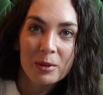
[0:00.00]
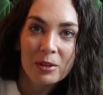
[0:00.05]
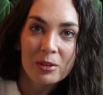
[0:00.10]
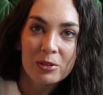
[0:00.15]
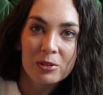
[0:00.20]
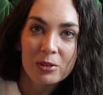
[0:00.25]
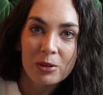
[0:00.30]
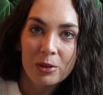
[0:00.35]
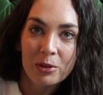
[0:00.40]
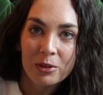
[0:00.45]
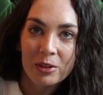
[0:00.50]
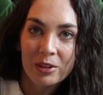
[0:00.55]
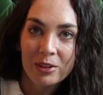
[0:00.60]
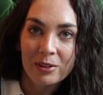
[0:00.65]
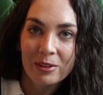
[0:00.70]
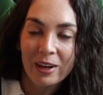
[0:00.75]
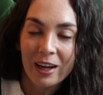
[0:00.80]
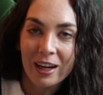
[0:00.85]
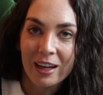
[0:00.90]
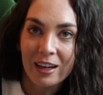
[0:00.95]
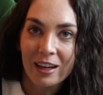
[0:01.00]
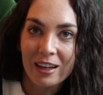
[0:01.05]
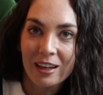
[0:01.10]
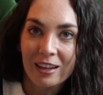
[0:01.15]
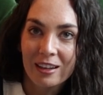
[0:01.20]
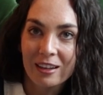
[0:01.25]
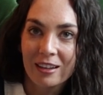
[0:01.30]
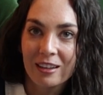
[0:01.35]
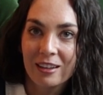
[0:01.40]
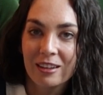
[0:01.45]
be so cute
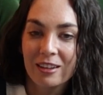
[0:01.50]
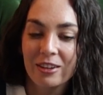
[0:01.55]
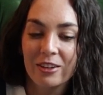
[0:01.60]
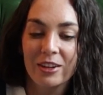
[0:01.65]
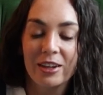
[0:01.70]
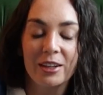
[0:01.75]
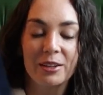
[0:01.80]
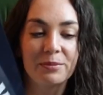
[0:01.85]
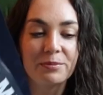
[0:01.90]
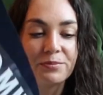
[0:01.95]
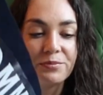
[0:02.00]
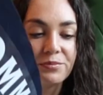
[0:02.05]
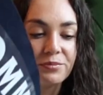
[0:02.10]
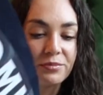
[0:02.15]
hanging. Okay.